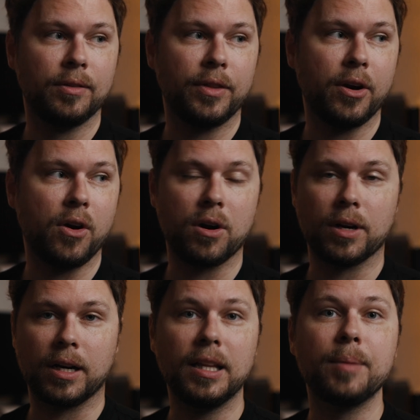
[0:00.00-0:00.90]
There are
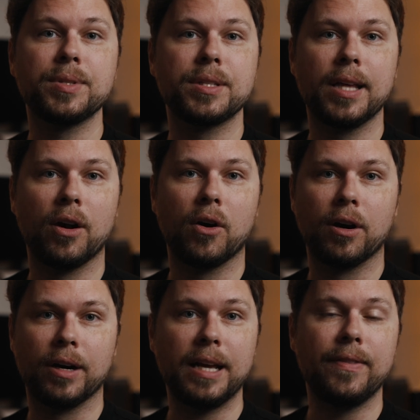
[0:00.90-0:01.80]
clips that
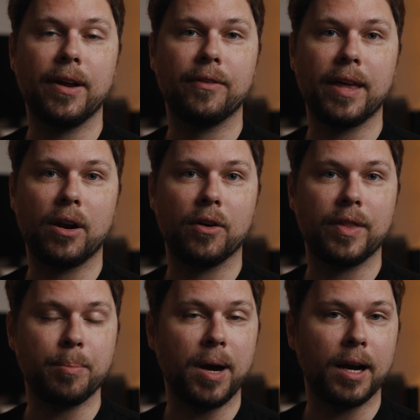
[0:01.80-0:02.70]
are in there that are
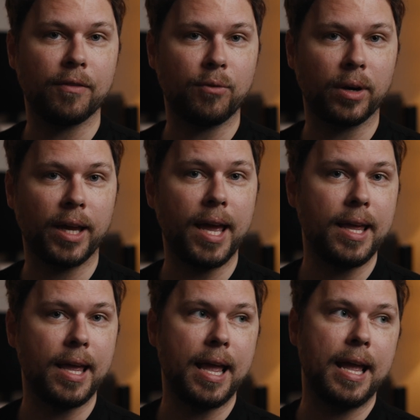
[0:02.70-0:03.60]
the Pocket 4K,